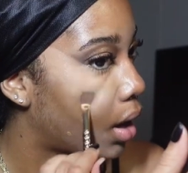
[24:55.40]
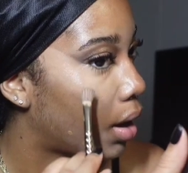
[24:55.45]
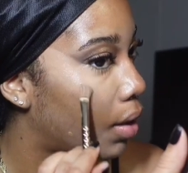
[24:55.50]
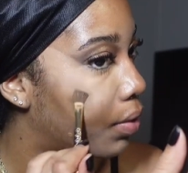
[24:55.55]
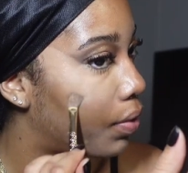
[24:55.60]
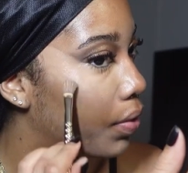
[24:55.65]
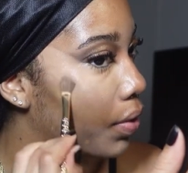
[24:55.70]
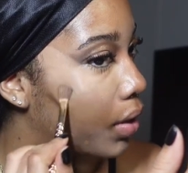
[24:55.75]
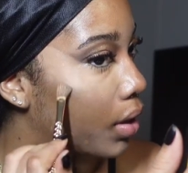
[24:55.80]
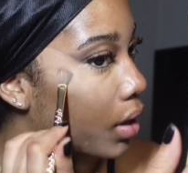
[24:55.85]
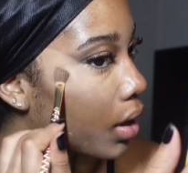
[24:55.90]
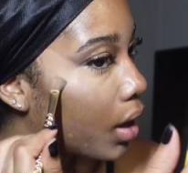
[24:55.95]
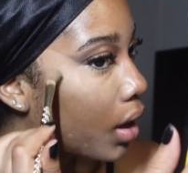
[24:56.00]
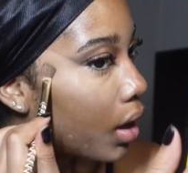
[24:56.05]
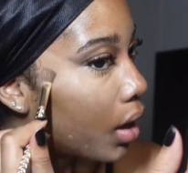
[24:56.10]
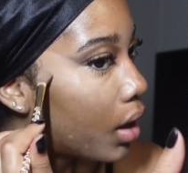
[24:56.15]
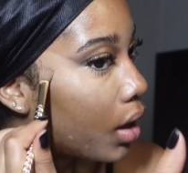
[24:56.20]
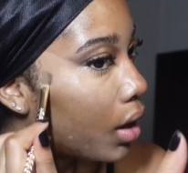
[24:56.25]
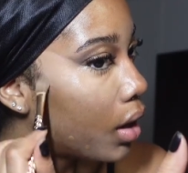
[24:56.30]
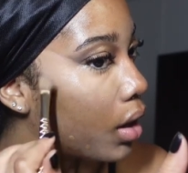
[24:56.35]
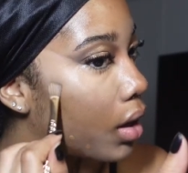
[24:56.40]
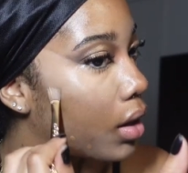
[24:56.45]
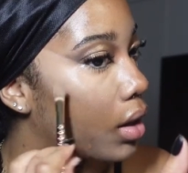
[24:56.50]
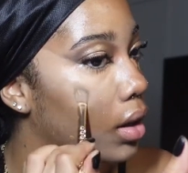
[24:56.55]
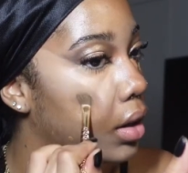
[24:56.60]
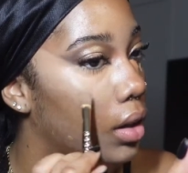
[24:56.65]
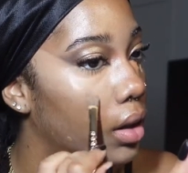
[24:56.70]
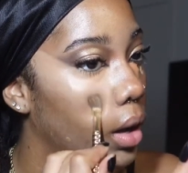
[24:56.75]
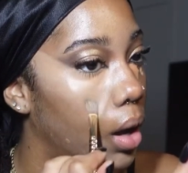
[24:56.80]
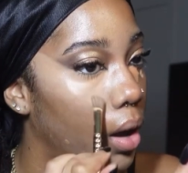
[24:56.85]
I feel
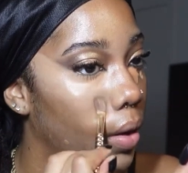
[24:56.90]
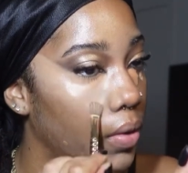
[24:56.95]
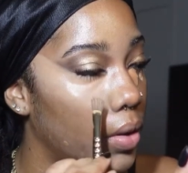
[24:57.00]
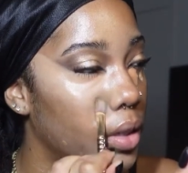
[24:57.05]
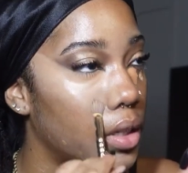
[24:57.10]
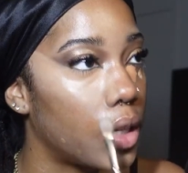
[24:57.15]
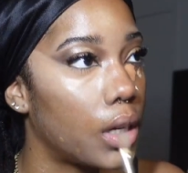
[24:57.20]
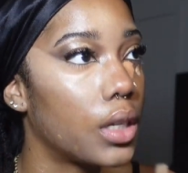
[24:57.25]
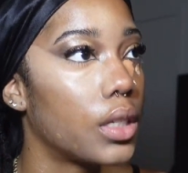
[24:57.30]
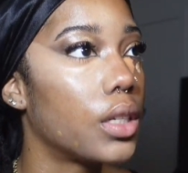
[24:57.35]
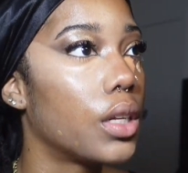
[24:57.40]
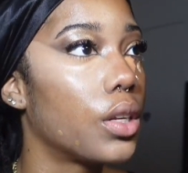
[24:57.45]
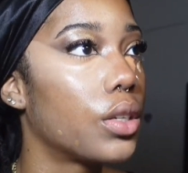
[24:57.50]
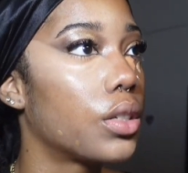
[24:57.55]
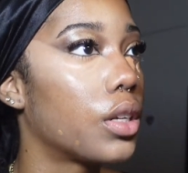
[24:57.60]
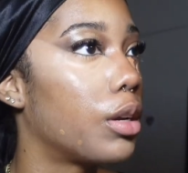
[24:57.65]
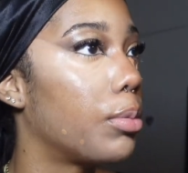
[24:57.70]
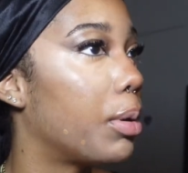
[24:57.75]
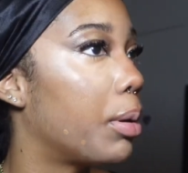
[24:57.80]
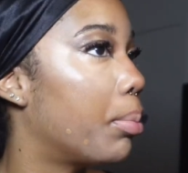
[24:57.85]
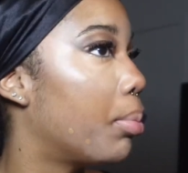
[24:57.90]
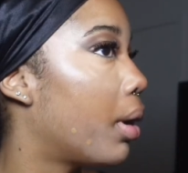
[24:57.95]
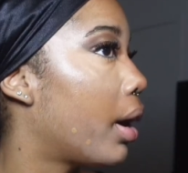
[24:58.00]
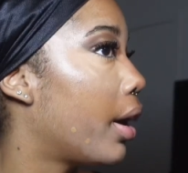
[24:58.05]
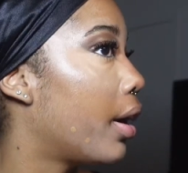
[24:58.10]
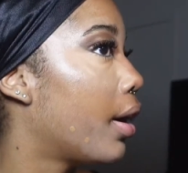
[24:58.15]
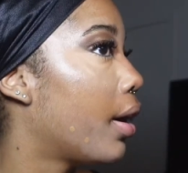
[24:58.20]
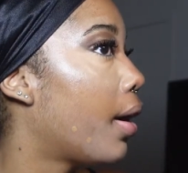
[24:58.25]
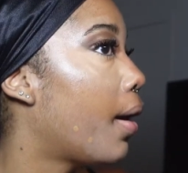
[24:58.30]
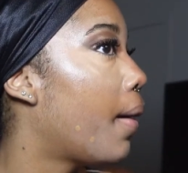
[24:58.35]
like, obviously concealer is going to be
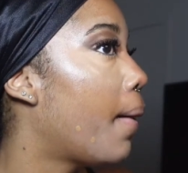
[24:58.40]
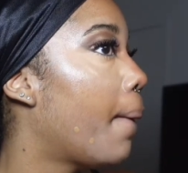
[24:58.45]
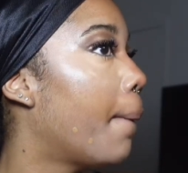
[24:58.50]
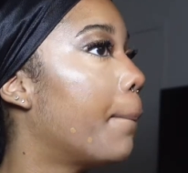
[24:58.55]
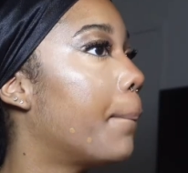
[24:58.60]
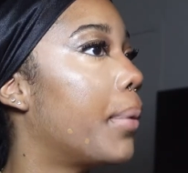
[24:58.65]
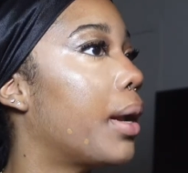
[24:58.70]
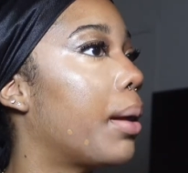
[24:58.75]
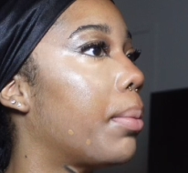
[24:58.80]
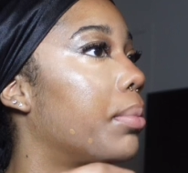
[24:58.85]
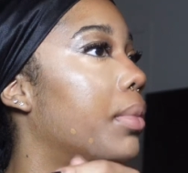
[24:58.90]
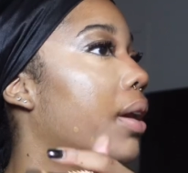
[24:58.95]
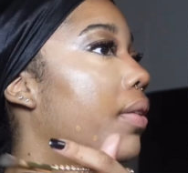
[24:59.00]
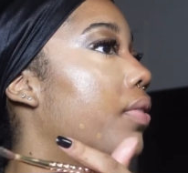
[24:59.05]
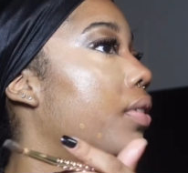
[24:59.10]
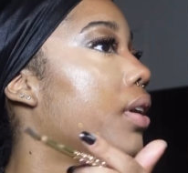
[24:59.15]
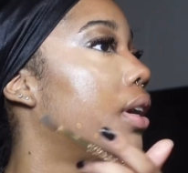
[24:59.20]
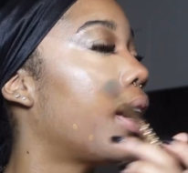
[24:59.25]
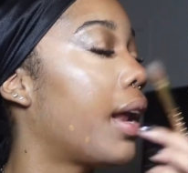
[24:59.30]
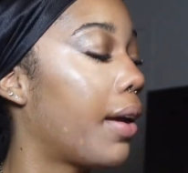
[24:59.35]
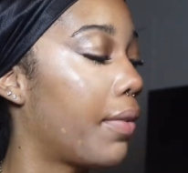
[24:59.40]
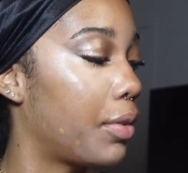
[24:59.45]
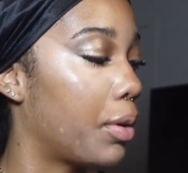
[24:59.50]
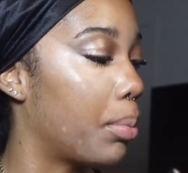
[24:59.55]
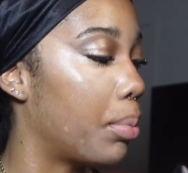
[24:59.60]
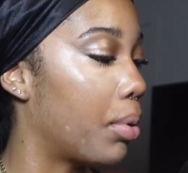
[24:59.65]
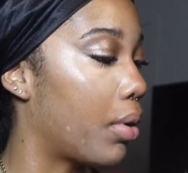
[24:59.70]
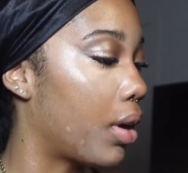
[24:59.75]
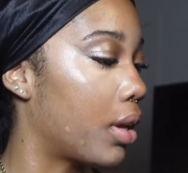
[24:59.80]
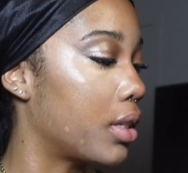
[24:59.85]
brighter, but I'm definitely going to have to
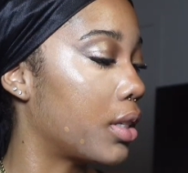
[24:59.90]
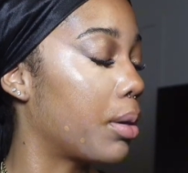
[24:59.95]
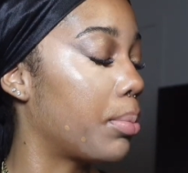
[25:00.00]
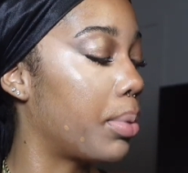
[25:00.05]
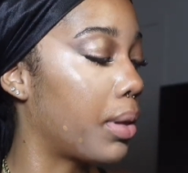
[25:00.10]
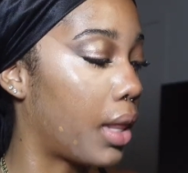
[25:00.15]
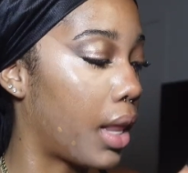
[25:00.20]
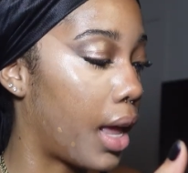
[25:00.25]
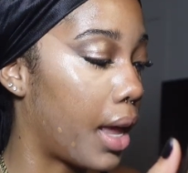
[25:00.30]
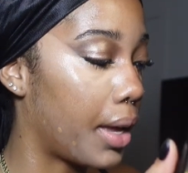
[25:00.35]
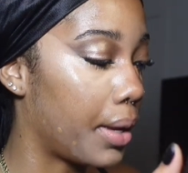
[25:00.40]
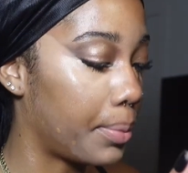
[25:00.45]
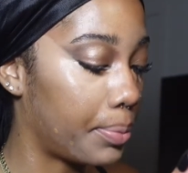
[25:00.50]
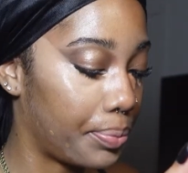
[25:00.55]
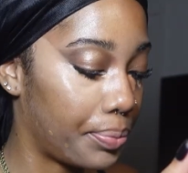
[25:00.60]
bronze up a lot